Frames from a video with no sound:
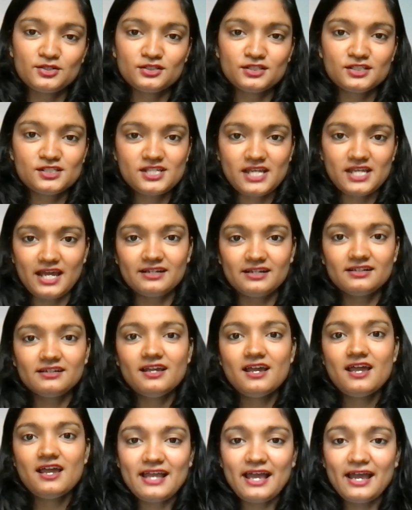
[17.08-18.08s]
to the channel
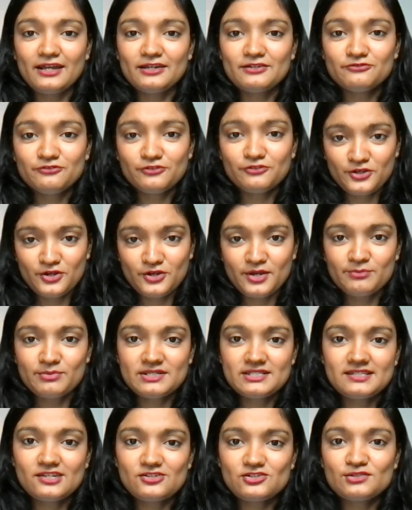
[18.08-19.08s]
and for your
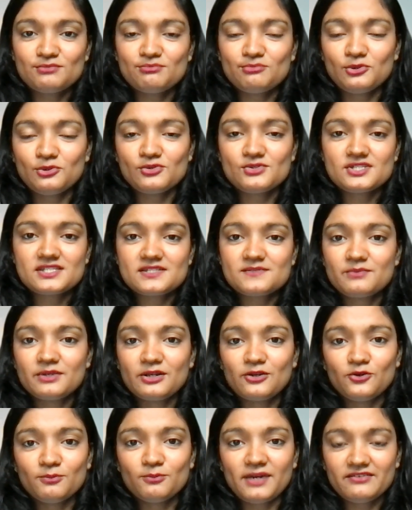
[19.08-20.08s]
appreciation posts
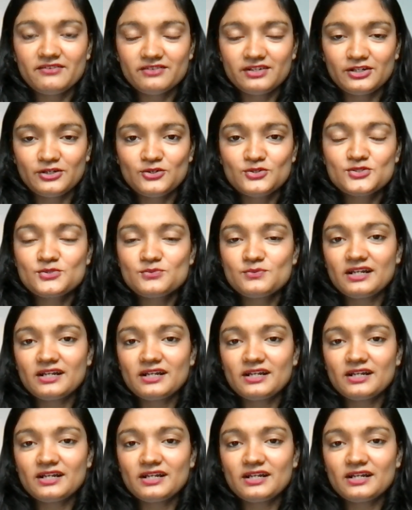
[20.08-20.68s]
below my videos.